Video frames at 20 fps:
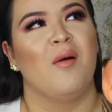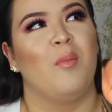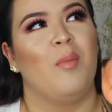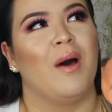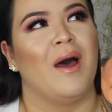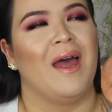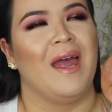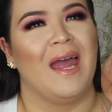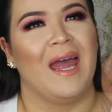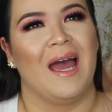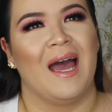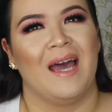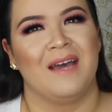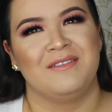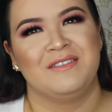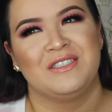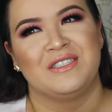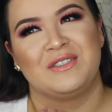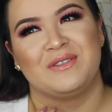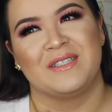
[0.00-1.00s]
But I
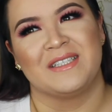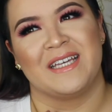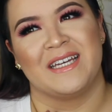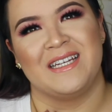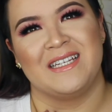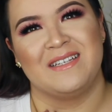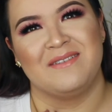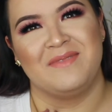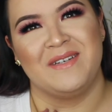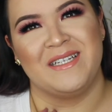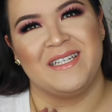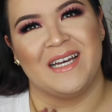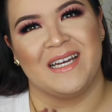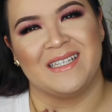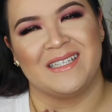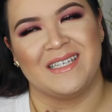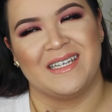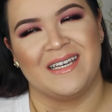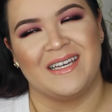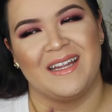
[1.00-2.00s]
was just so excited to meet
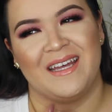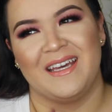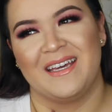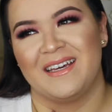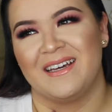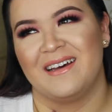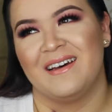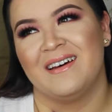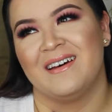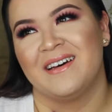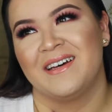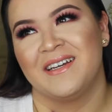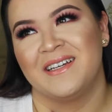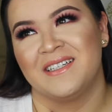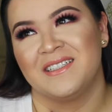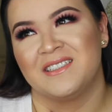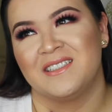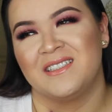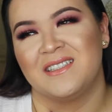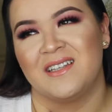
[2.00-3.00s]
Desi. Like, oh,
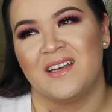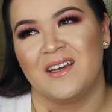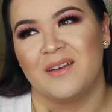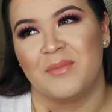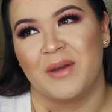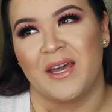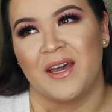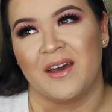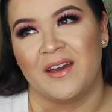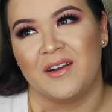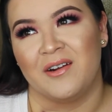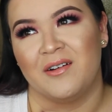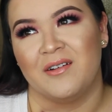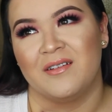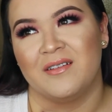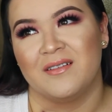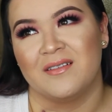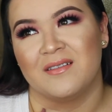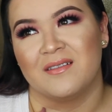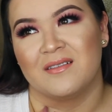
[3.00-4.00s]
she's like my
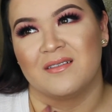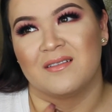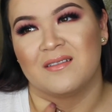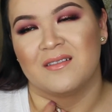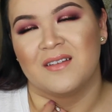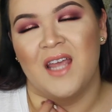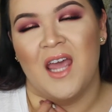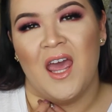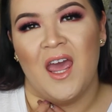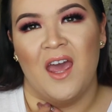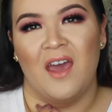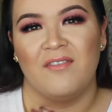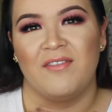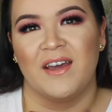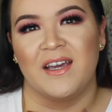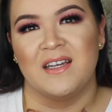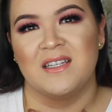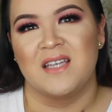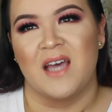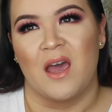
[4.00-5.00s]
idol. If
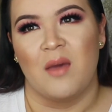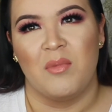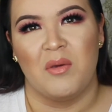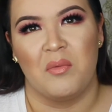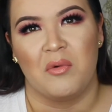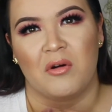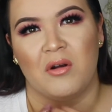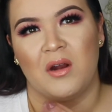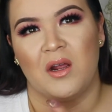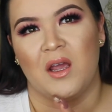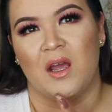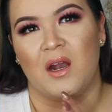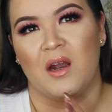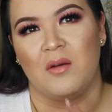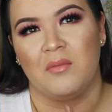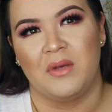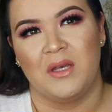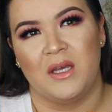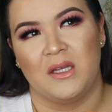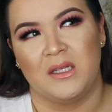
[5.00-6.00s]
I could die and be born again, I'll be